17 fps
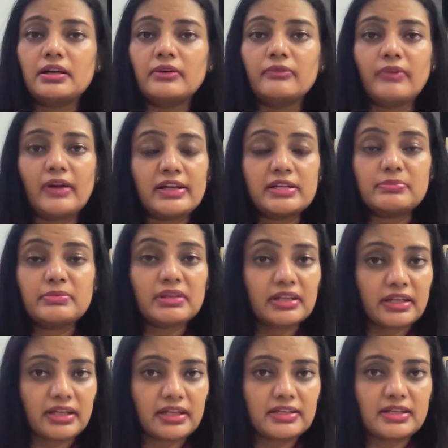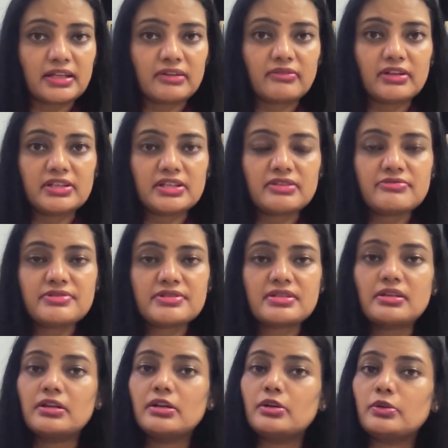vitamin A derivatives,